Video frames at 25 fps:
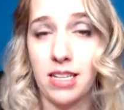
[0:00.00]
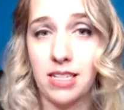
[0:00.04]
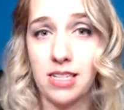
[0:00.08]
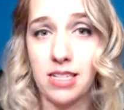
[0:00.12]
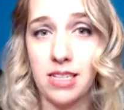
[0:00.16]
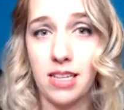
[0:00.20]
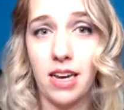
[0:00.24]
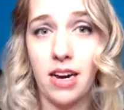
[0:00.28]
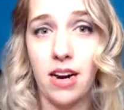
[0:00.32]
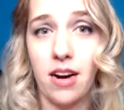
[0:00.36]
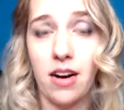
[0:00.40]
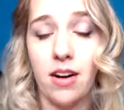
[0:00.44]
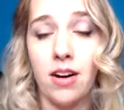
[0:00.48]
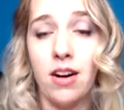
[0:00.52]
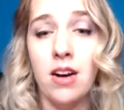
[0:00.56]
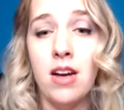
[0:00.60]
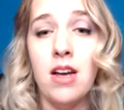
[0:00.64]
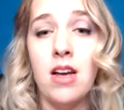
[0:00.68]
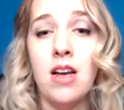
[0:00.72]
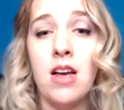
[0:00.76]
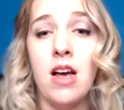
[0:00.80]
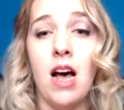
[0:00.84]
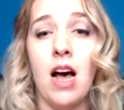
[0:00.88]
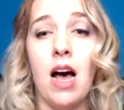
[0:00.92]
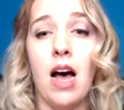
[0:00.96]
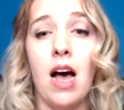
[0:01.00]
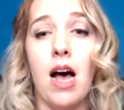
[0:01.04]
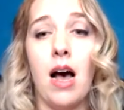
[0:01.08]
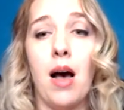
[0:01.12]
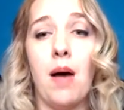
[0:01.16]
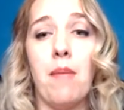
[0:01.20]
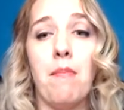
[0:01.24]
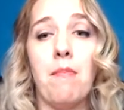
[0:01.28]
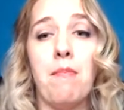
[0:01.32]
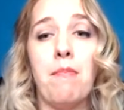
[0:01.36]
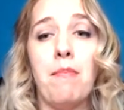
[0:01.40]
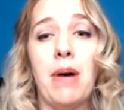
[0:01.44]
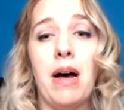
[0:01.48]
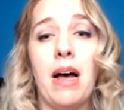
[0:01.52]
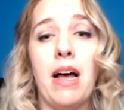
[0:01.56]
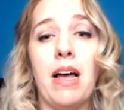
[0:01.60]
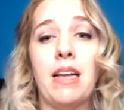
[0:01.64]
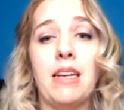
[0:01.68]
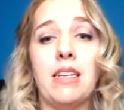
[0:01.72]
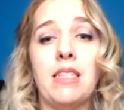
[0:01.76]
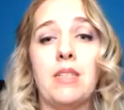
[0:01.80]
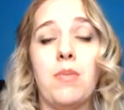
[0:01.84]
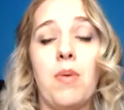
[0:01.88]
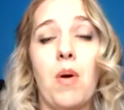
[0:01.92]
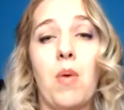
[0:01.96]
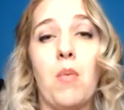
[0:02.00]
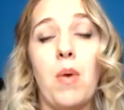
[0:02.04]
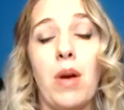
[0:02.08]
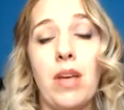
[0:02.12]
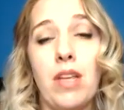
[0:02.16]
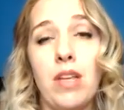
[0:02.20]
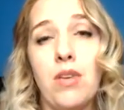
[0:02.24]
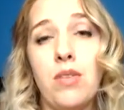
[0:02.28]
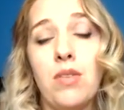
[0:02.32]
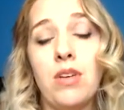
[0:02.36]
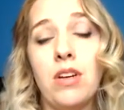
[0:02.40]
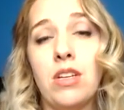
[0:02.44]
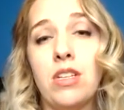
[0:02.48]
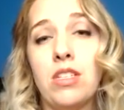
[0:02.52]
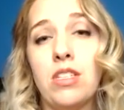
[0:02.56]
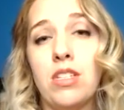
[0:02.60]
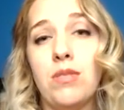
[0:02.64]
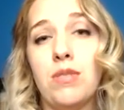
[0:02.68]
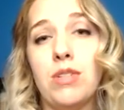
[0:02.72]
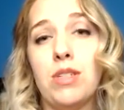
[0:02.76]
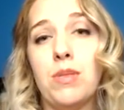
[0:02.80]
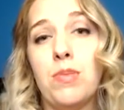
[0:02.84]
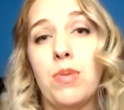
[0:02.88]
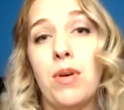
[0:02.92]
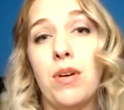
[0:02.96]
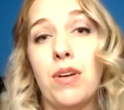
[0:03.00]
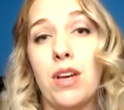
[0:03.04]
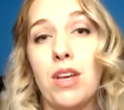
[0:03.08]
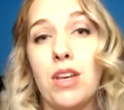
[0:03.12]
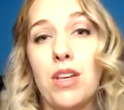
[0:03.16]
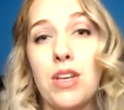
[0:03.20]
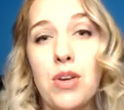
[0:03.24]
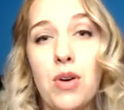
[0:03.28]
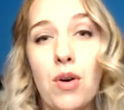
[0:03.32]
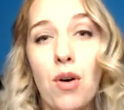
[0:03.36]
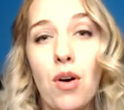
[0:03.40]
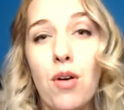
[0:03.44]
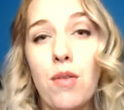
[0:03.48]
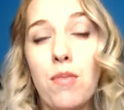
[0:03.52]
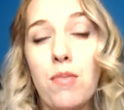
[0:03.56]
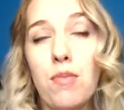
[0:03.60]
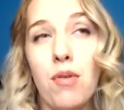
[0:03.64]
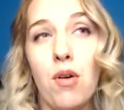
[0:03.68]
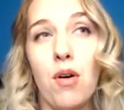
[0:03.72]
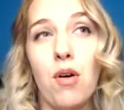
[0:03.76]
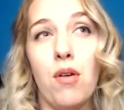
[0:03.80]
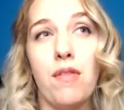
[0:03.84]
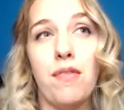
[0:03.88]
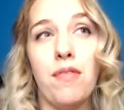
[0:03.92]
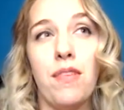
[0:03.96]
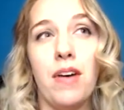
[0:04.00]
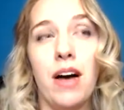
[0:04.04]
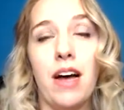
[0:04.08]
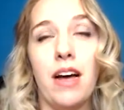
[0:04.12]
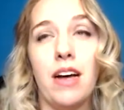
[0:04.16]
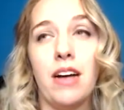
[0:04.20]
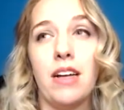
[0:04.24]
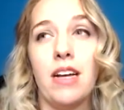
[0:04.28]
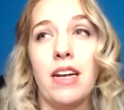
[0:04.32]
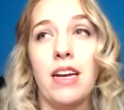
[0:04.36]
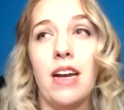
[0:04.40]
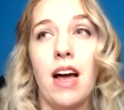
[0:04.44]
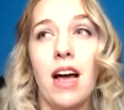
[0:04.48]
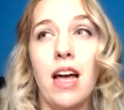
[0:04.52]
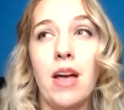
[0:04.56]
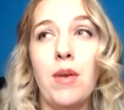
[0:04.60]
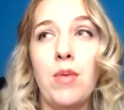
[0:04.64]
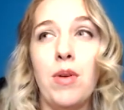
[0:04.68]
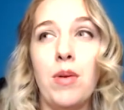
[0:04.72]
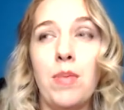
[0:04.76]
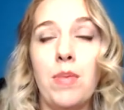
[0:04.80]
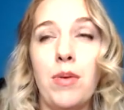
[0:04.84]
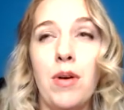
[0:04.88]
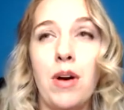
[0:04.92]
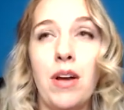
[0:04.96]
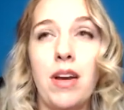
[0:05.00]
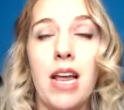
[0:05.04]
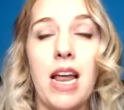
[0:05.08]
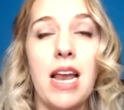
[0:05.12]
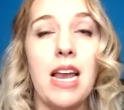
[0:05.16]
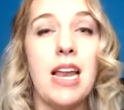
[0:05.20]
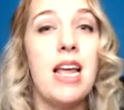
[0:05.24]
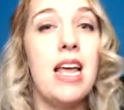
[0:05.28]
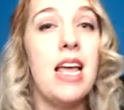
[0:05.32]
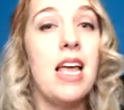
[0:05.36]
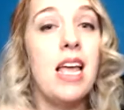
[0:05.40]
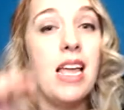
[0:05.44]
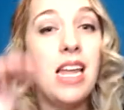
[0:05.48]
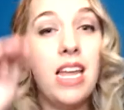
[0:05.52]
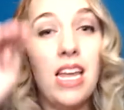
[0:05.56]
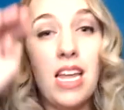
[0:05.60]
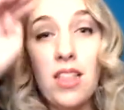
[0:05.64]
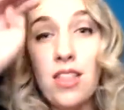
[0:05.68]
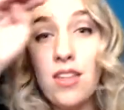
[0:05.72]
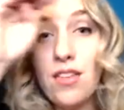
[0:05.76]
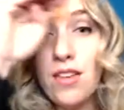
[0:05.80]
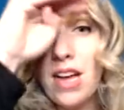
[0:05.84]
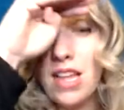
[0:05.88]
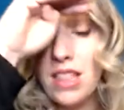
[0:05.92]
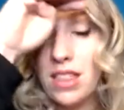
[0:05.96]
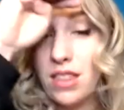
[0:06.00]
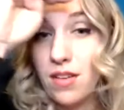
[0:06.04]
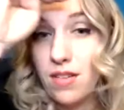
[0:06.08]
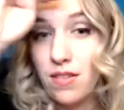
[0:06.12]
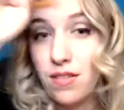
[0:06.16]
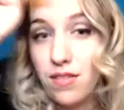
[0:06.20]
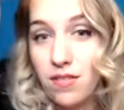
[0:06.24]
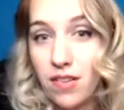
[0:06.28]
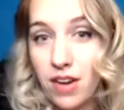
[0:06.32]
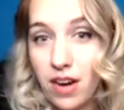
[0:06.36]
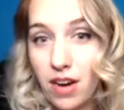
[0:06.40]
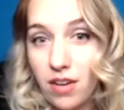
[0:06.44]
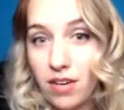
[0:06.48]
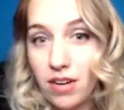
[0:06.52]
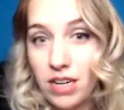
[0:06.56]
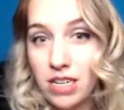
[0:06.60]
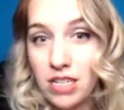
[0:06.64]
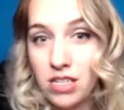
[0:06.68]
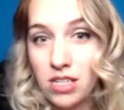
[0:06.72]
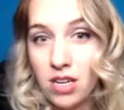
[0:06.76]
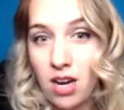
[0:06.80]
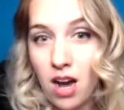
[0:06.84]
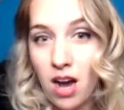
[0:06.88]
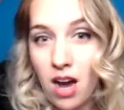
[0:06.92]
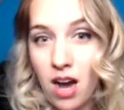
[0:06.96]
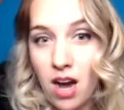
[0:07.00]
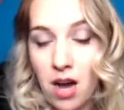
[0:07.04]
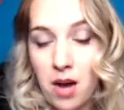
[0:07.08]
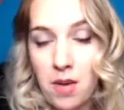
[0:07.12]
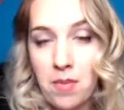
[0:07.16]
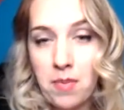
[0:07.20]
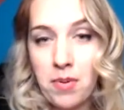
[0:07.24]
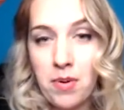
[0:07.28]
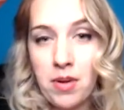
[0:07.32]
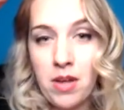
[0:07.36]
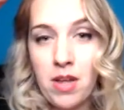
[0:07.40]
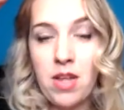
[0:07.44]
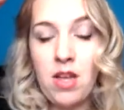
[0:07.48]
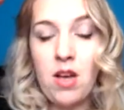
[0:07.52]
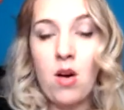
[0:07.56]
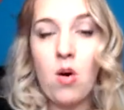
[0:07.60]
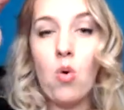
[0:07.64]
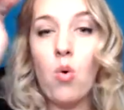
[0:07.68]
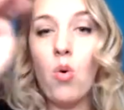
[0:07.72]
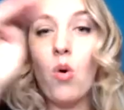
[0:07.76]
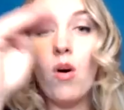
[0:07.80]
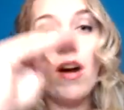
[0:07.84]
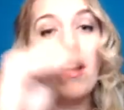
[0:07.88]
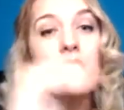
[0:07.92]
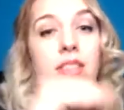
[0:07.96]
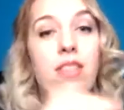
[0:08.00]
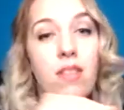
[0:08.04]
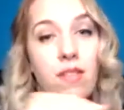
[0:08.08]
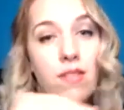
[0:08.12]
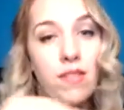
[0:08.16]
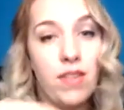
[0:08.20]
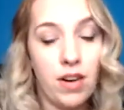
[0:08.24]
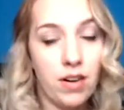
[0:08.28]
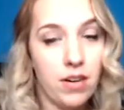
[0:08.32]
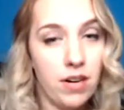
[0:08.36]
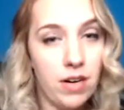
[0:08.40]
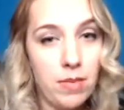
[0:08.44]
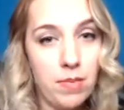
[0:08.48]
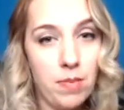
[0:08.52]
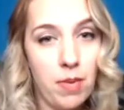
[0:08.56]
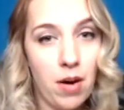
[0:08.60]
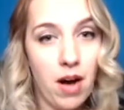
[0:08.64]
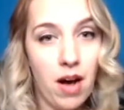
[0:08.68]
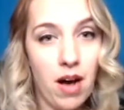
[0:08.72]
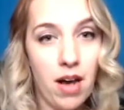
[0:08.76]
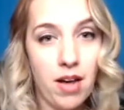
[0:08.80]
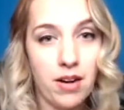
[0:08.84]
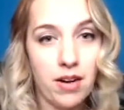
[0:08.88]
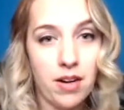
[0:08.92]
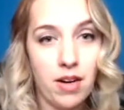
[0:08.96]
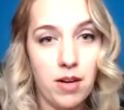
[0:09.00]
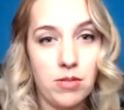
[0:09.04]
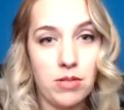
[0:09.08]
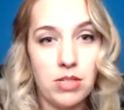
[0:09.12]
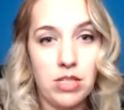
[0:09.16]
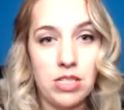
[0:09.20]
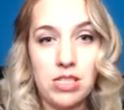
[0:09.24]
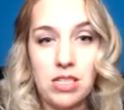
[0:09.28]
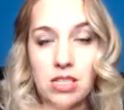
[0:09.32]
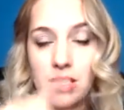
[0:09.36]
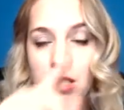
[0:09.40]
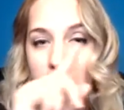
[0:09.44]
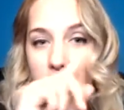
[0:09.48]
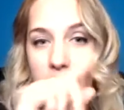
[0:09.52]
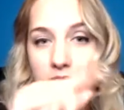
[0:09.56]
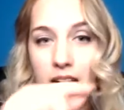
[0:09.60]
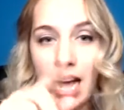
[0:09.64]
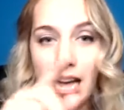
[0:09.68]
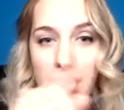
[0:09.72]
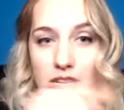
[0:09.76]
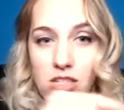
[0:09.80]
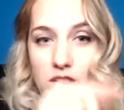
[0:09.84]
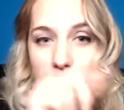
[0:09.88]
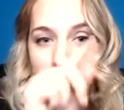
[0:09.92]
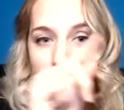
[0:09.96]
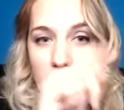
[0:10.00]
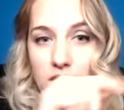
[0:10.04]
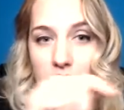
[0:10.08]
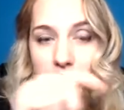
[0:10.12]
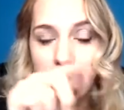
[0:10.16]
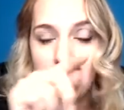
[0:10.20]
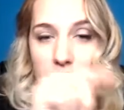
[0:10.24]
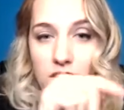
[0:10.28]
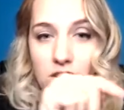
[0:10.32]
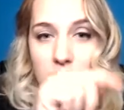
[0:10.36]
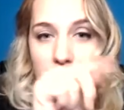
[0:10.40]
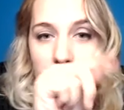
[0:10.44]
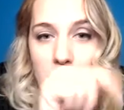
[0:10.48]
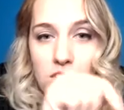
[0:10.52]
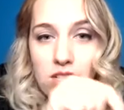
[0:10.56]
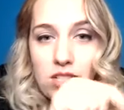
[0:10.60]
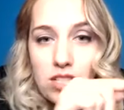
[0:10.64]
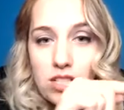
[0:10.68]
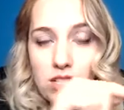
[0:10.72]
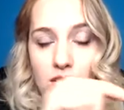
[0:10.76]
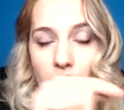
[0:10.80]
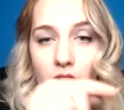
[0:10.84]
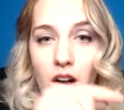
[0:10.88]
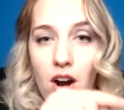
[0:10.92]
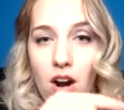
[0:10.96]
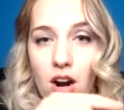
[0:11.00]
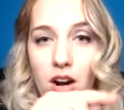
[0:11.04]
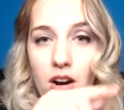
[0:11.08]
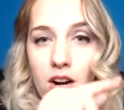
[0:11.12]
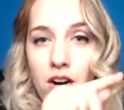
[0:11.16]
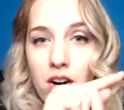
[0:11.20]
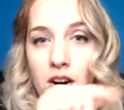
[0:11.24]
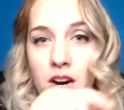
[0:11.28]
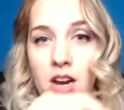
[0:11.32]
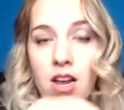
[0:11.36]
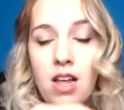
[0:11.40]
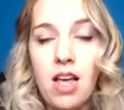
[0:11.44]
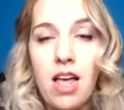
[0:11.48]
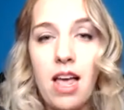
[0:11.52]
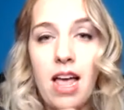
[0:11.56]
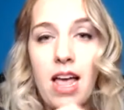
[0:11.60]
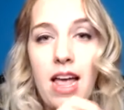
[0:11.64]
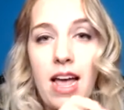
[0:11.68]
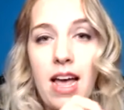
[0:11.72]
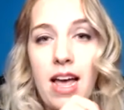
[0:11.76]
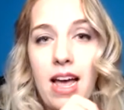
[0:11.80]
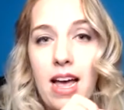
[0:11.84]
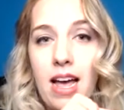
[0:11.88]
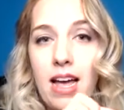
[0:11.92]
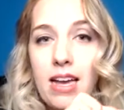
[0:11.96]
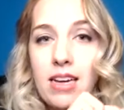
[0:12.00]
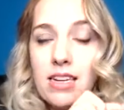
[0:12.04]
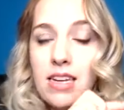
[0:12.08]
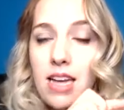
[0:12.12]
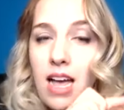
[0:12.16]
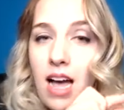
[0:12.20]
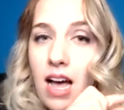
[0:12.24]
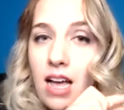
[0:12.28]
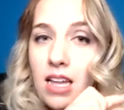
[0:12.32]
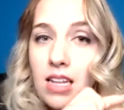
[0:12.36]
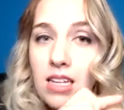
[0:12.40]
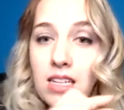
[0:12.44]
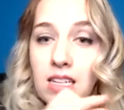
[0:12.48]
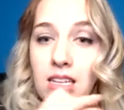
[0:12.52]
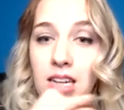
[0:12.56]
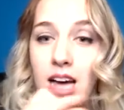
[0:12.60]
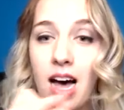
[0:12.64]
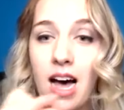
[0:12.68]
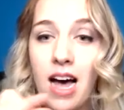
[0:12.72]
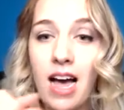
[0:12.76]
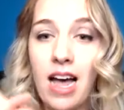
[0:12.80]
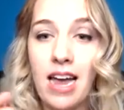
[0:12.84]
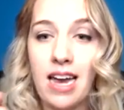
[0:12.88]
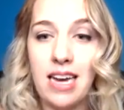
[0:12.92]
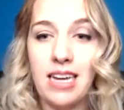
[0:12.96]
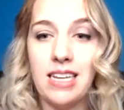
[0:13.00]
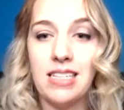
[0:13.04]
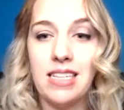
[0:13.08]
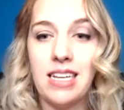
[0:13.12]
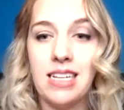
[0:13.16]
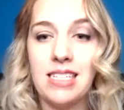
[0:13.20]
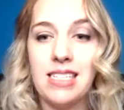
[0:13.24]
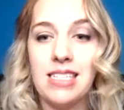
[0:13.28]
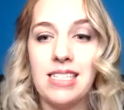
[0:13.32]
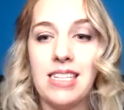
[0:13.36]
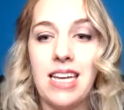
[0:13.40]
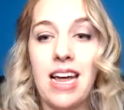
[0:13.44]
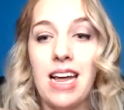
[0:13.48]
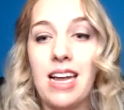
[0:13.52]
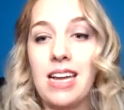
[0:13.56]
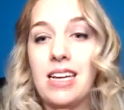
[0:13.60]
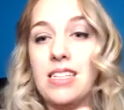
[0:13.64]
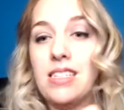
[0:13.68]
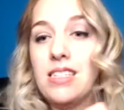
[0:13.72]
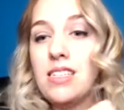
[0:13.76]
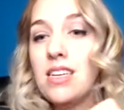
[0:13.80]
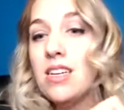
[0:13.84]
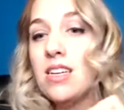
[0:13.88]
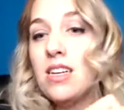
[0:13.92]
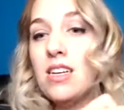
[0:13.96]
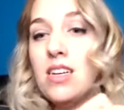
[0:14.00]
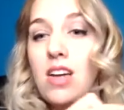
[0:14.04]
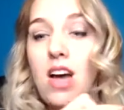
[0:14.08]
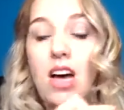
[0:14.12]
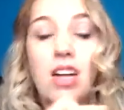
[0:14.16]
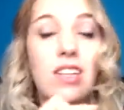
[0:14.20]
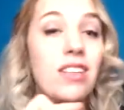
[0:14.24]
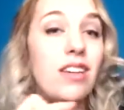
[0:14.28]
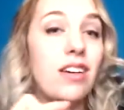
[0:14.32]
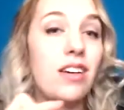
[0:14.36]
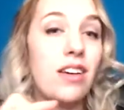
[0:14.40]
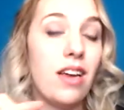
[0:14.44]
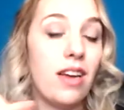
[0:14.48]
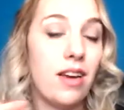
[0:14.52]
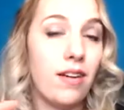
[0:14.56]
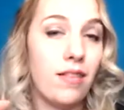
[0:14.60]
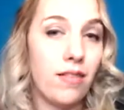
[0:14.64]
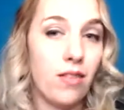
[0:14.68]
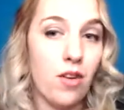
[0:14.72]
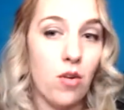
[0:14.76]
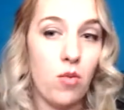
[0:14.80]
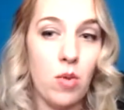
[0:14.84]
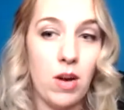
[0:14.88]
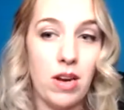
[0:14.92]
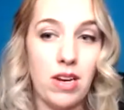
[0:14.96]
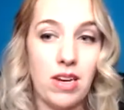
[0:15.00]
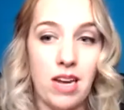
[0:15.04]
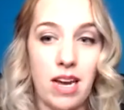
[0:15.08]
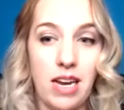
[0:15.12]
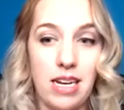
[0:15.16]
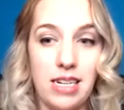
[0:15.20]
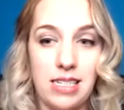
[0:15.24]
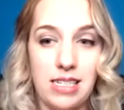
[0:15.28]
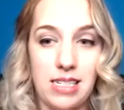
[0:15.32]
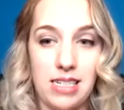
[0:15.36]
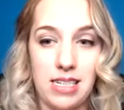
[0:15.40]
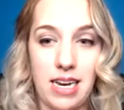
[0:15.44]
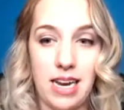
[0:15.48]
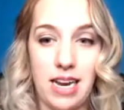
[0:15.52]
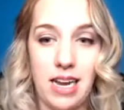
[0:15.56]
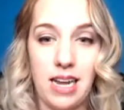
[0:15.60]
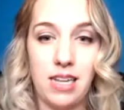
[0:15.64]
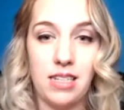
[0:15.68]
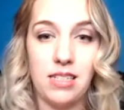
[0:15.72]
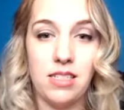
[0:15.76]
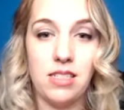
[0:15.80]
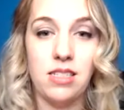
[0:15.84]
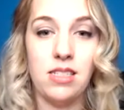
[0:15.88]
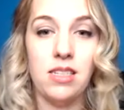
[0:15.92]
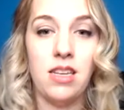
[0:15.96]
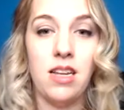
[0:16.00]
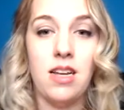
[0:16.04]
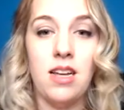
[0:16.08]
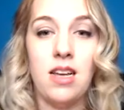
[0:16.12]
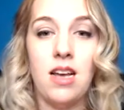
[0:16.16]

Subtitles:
there. But what you can do is put in your profile, and I would put it either at the very top or at the very bottom, just a little asterisk, a little star, and a line that says, not looking for one night stands,